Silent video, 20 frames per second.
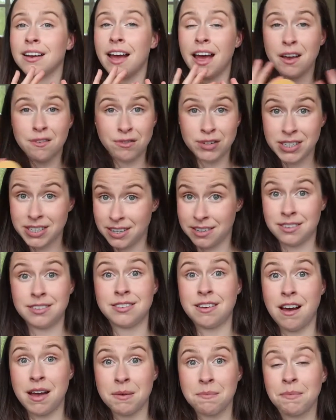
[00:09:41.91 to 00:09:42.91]
every single
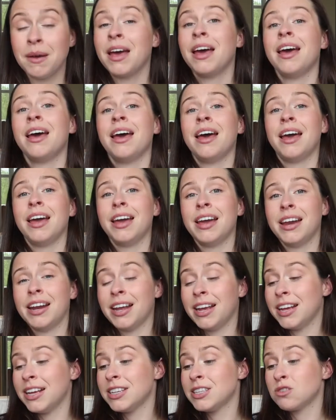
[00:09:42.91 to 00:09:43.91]
time. It
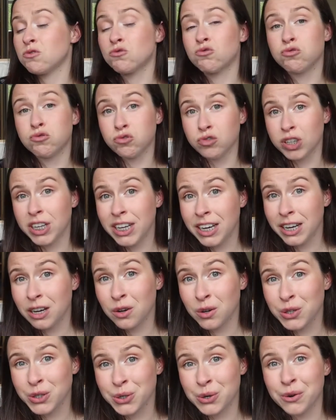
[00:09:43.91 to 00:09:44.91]
is really
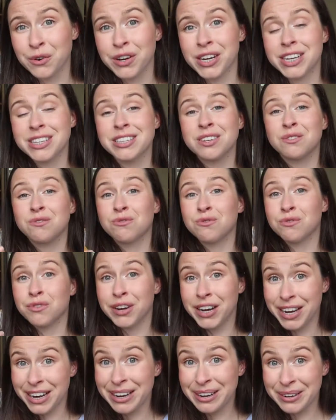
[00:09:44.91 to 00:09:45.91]
luxurious,
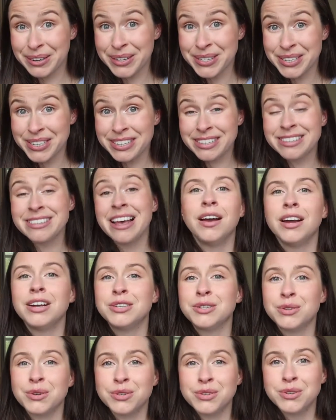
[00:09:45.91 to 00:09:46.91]
really luscious. It
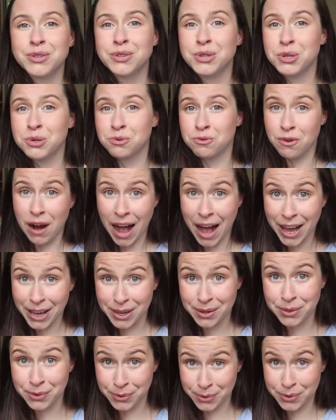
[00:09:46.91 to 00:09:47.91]
doesn't
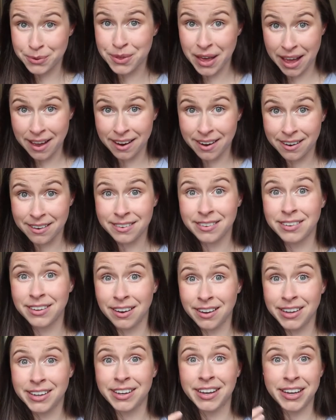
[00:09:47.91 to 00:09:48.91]
drag through the hair
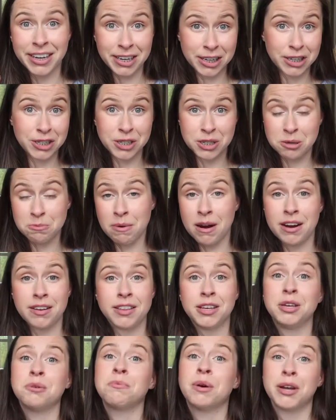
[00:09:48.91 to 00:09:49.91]
like a conditioner bar
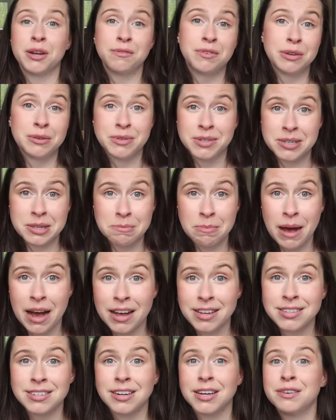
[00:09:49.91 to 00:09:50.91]
that you might have used in the
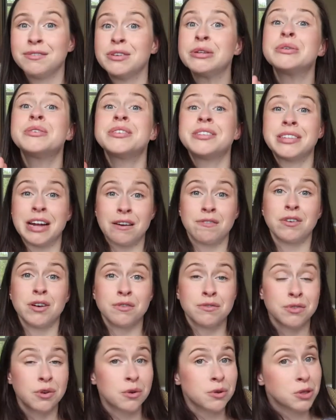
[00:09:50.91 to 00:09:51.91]
past. I've used several
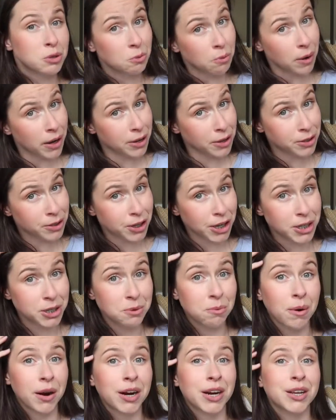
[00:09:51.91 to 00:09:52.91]
of those where you're trying to
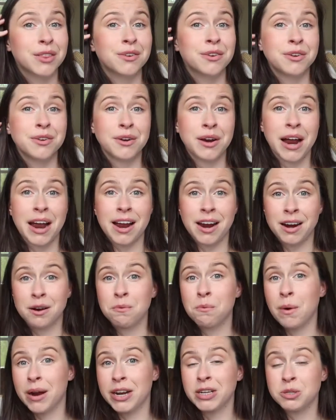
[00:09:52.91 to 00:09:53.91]
work it through your hair
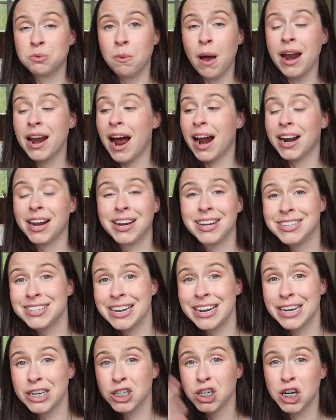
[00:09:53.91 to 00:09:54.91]
when it's wet and it is
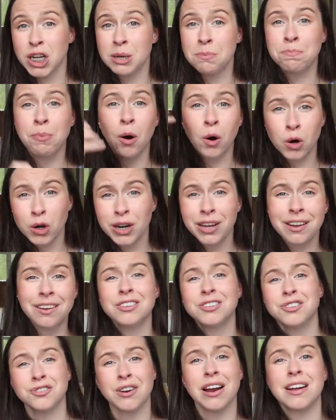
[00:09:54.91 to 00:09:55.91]
literally pulling
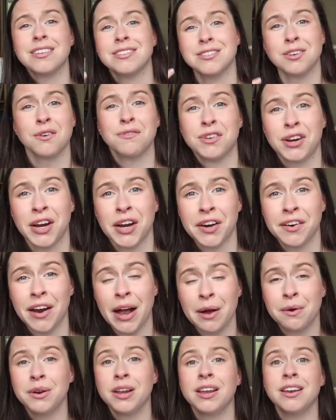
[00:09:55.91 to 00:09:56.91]
strands of your hair
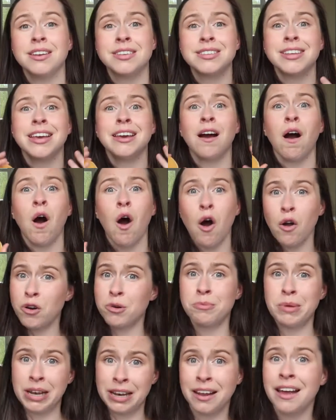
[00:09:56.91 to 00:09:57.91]
out. It is a
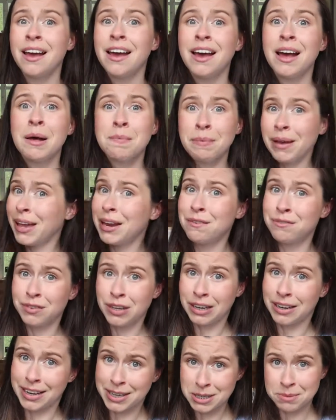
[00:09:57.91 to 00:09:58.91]
horrible,
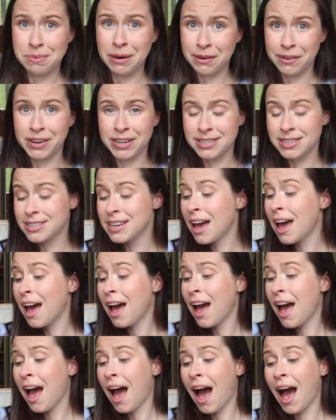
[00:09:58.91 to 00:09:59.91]
painful experience.
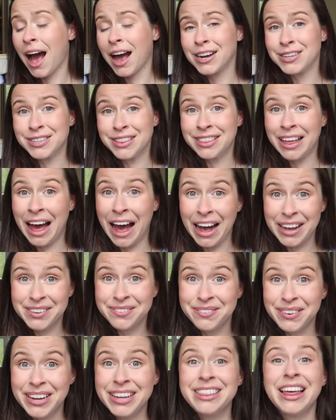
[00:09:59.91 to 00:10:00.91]
And
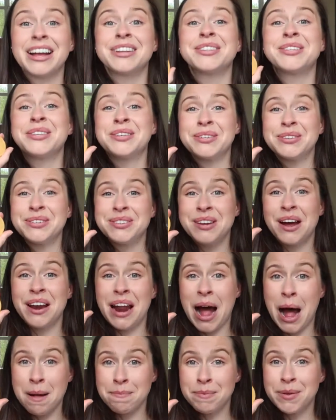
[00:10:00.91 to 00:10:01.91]
thankfully that does not
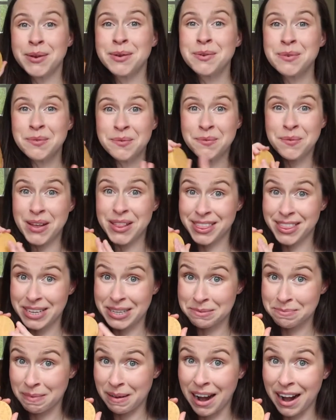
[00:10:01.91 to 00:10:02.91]
happen with
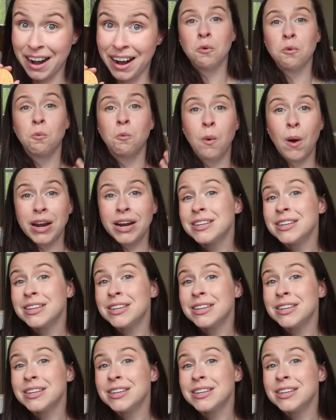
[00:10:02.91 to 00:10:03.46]
this bar. When